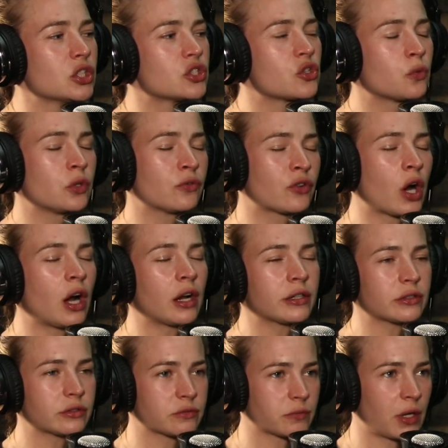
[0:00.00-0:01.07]
So you've
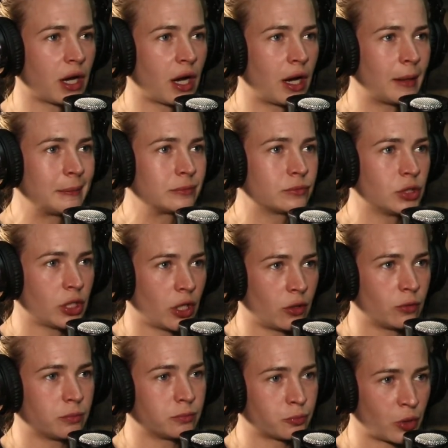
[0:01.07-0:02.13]
gone, you
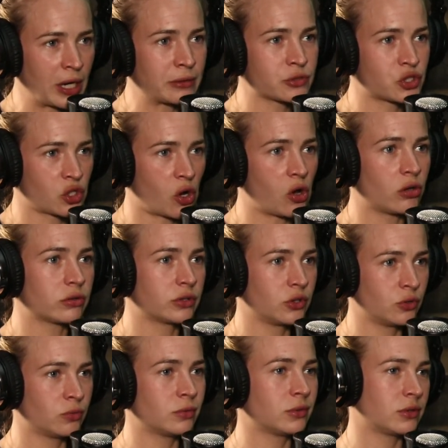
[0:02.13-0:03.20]
know, brown salt.
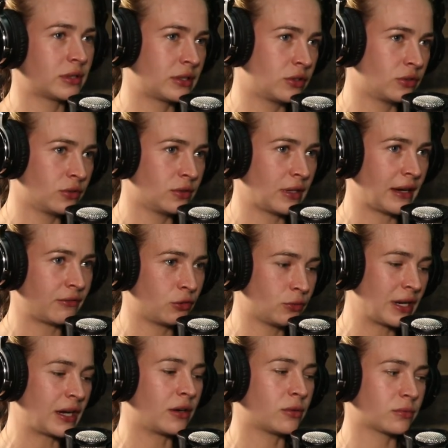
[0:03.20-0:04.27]
Have you
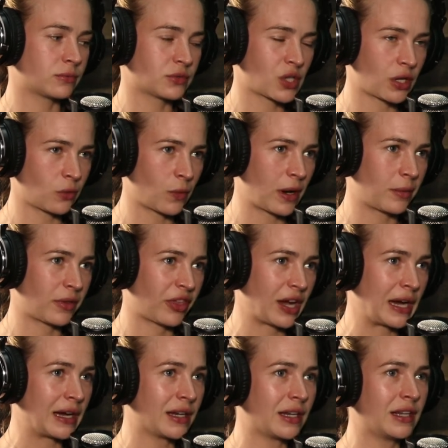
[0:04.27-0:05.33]
now done away with
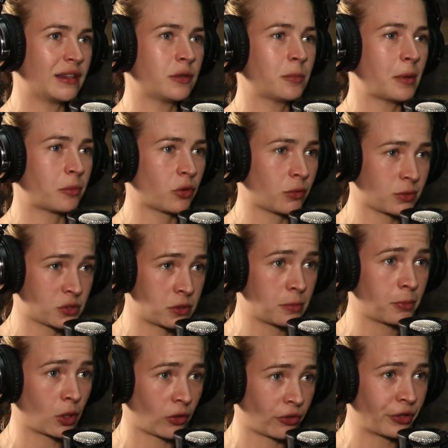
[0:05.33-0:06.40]
that? And then remember there was the
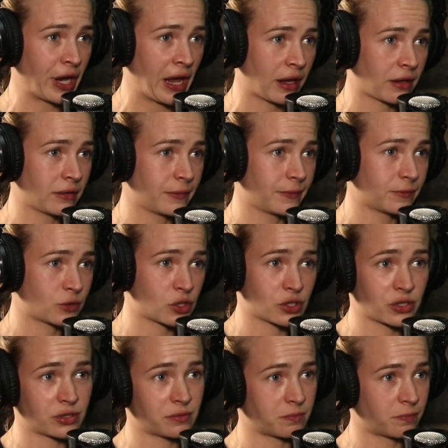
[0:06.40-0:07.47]
birthday.
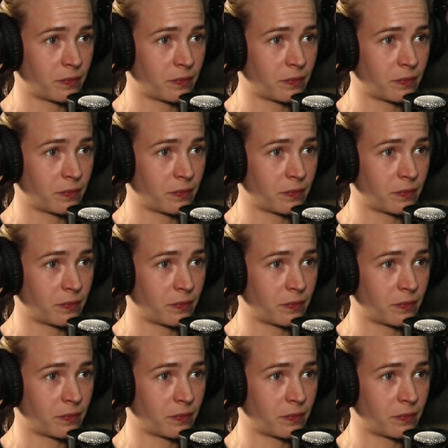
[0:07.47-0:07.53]
Just